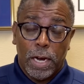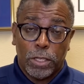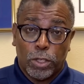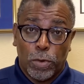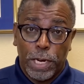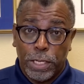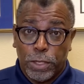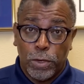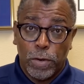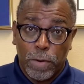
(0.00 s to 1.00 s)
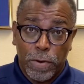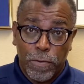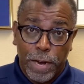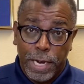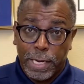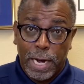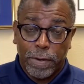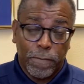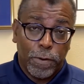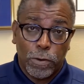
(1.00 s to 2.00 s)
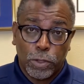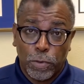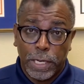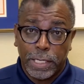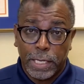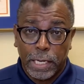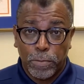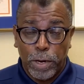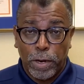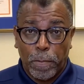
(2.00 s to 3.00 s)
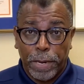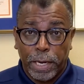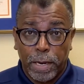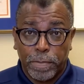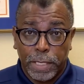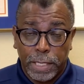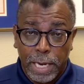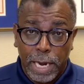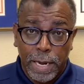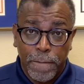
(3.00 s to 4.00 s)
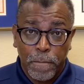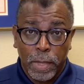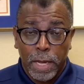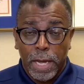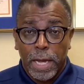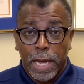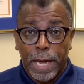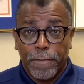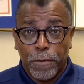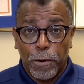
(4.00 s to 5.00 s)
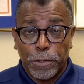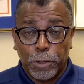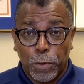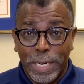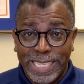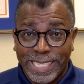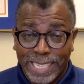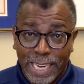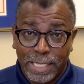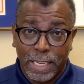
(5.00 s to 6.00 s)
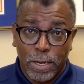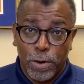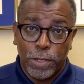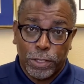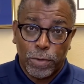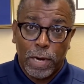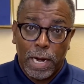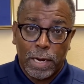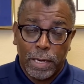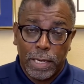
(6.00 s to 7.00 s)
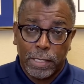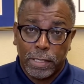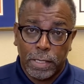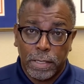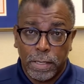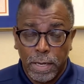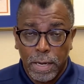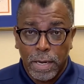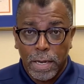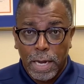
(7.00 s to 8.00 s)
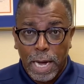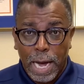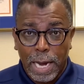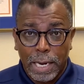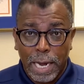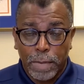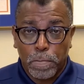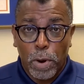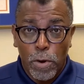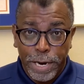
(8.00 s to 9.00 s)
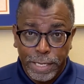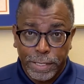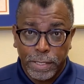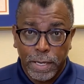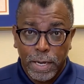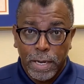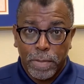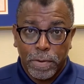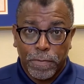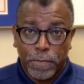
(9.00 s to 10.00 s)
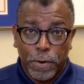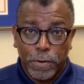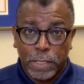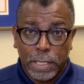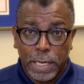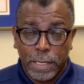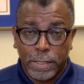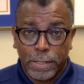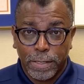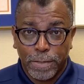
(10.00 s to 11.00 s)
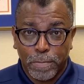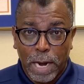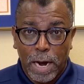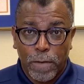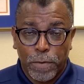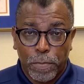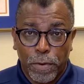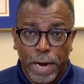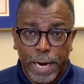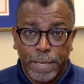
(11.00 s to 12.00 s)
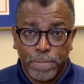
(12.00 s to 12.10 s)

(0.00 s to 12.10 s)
22, and we read down to verse 26. We're going to pick up today at verse 26 and go into our lesson highlight points. But first, let us bow for prayer.